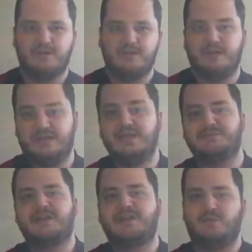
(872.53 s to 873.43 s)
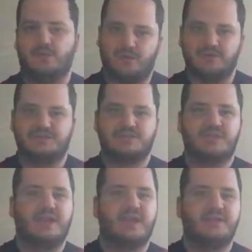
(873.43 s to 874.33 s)
It keeps getting
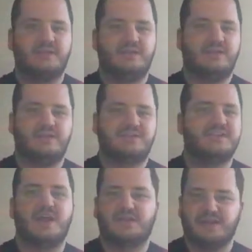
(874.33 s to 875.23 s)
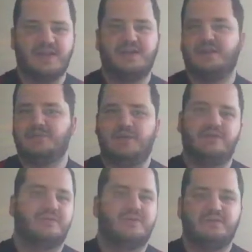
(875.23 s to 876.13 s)
worse, and it's not going to get any
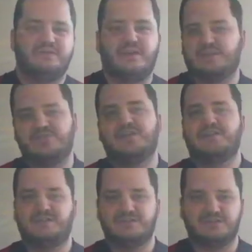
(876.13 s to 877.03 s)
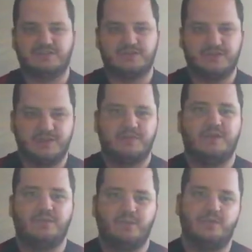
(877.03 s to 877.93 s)
better. In fact, if anything, it's just going to keep
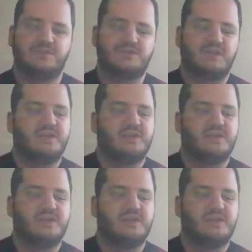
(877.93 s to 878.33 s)
getting worse.